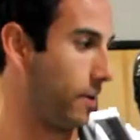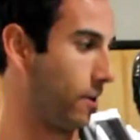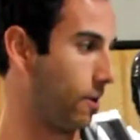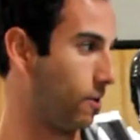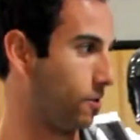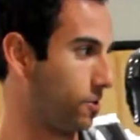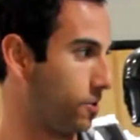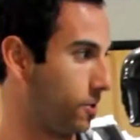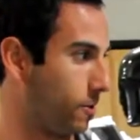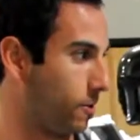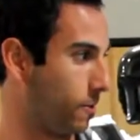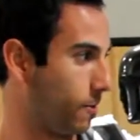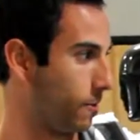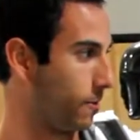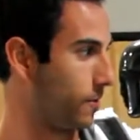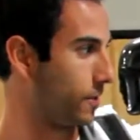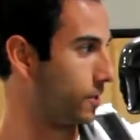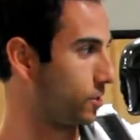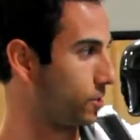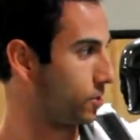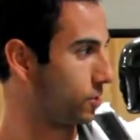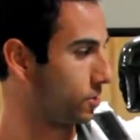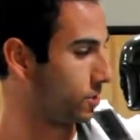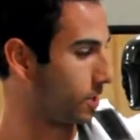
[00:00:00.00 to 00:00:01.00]
then also
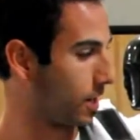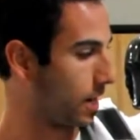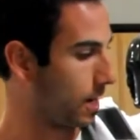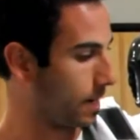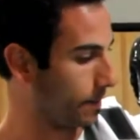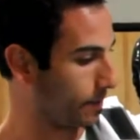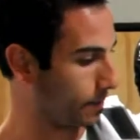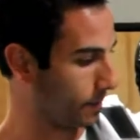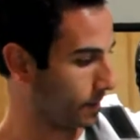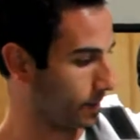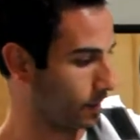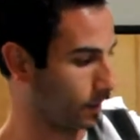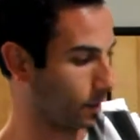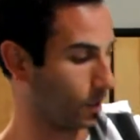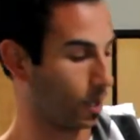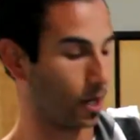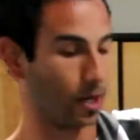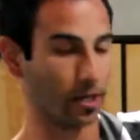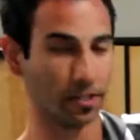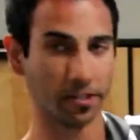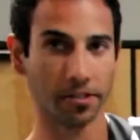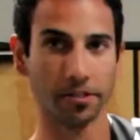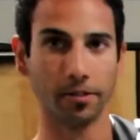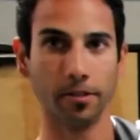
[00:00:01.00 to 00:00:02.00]
this top and a
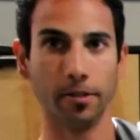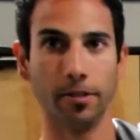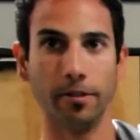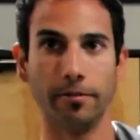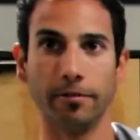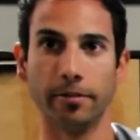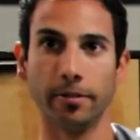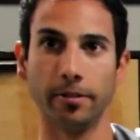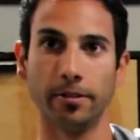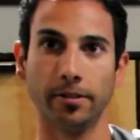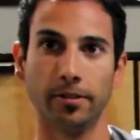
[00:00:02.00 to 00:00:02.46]
long sleeve.